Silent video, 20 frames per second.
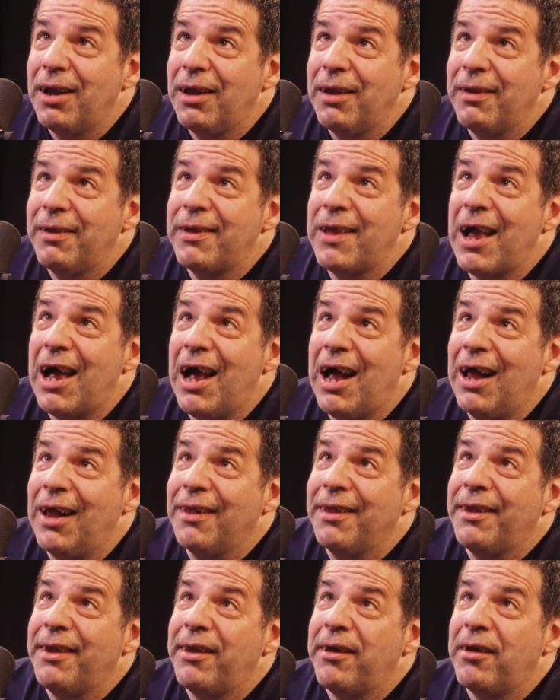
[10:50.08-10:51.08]
that
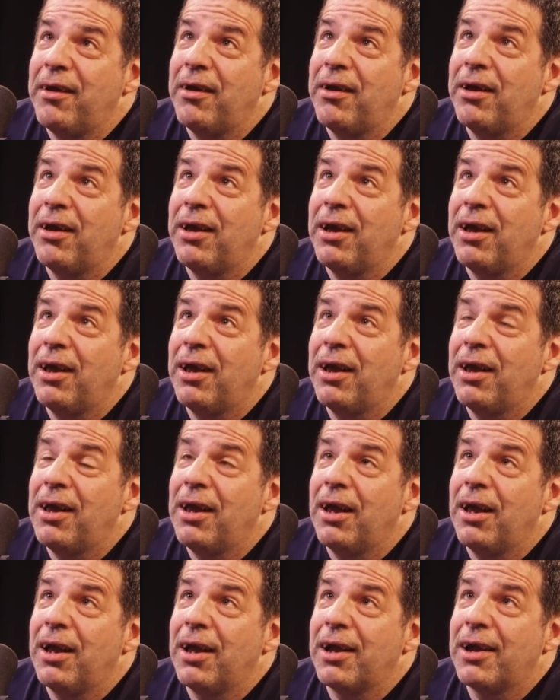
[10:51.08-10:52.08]

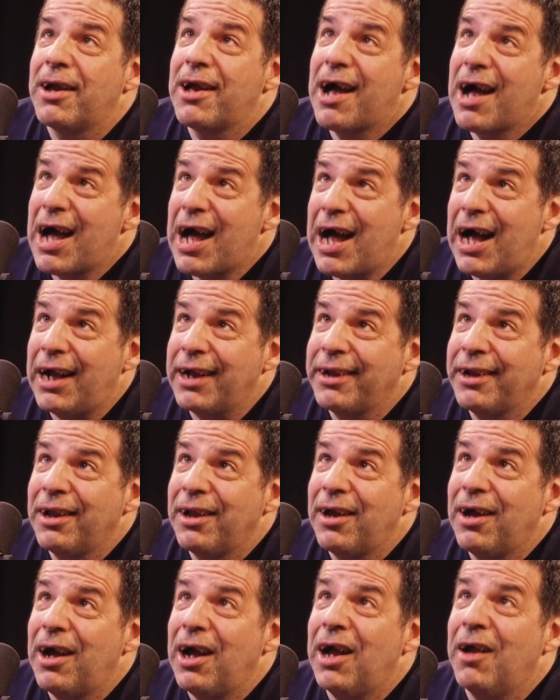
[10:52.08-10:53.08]
got
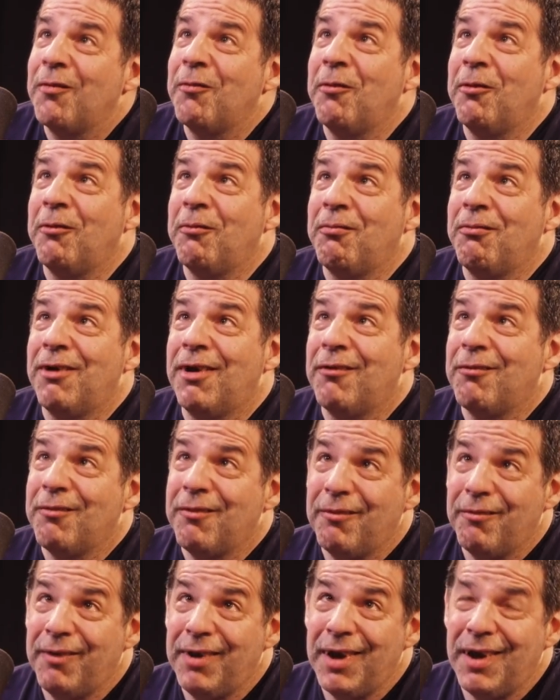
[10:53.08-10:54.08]
on Trip Chapter
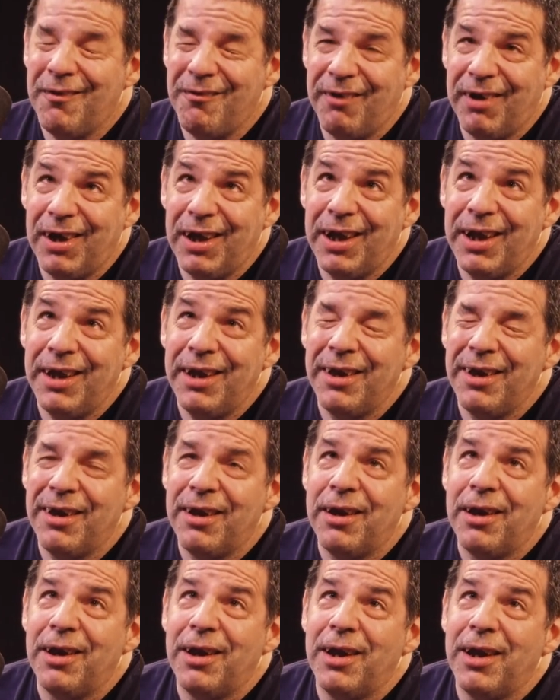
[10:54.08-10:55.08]
T V.
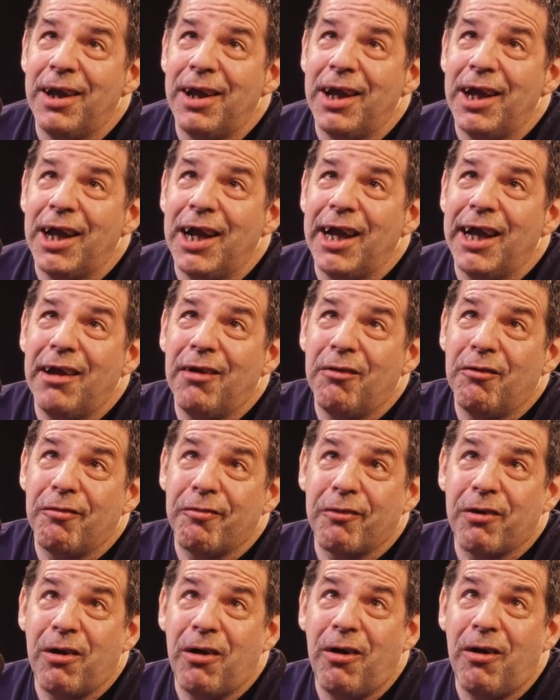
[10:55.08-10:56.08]
It was
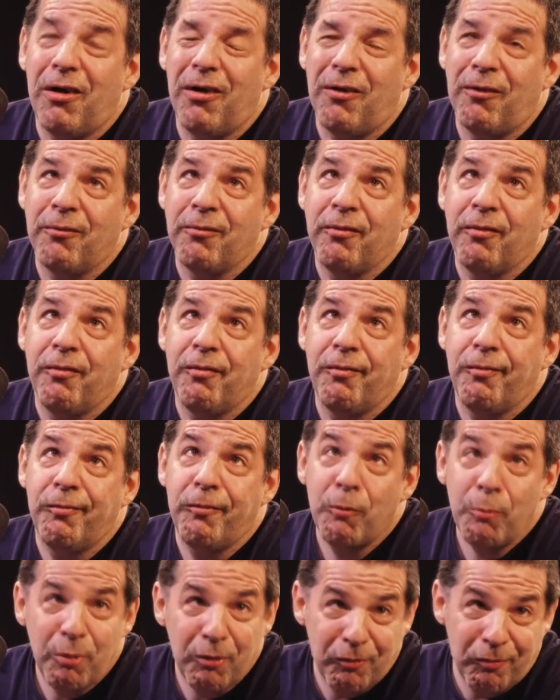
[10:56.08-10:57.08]
called
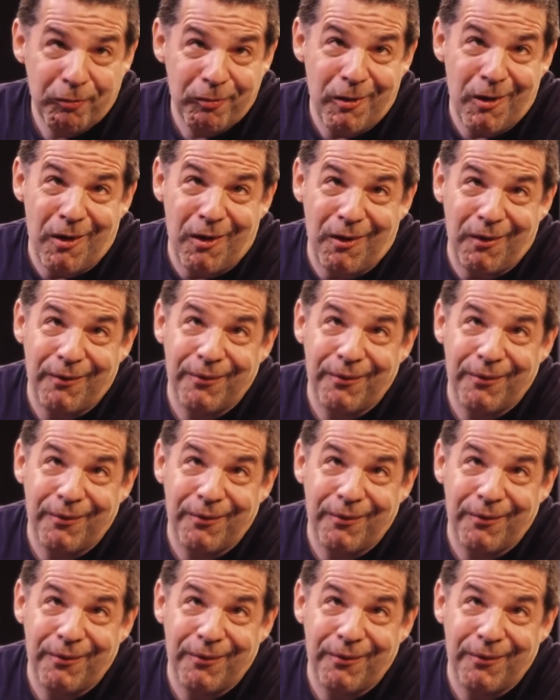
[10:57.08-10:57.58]
Superstar,